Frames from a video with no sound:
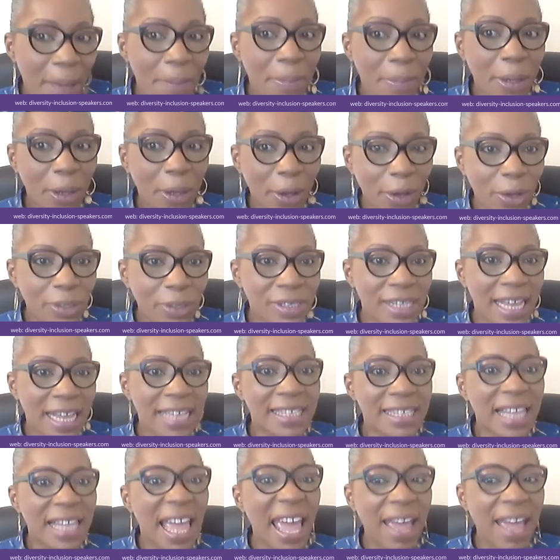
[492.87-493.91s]
because
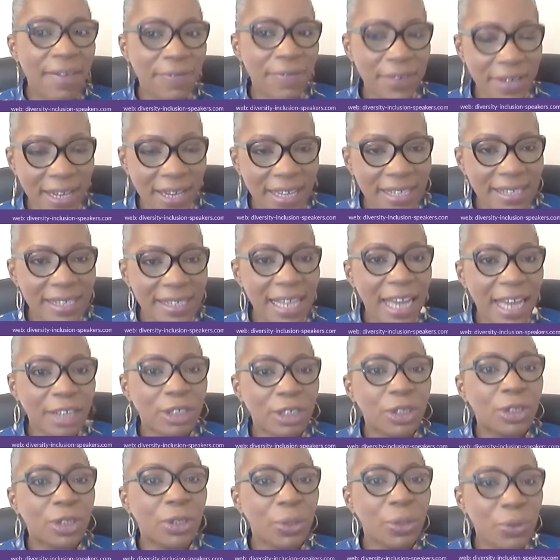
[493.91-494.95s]
there's evidence that
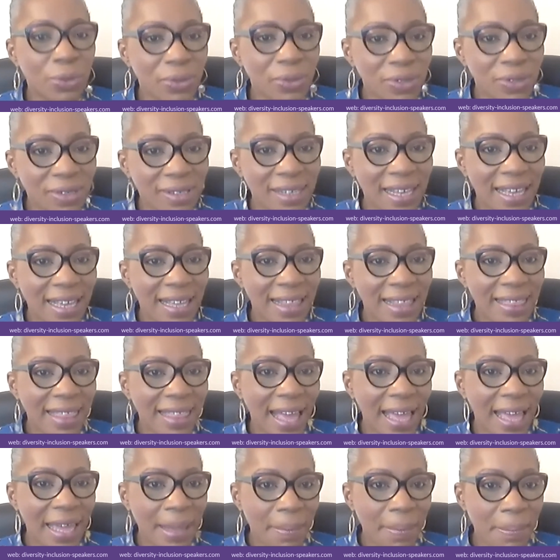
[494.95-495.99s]
shows
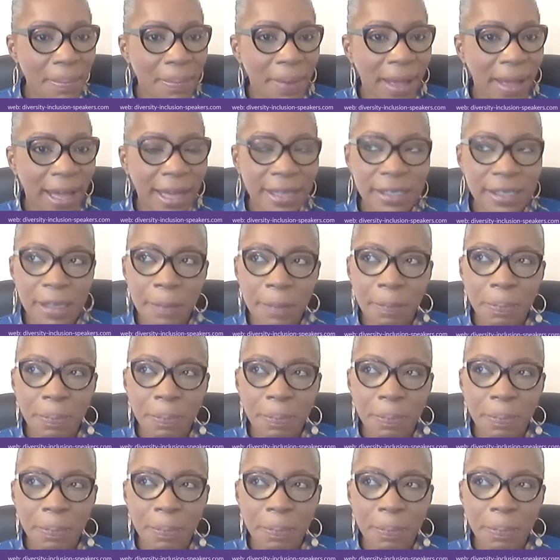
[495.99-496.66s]
that impact.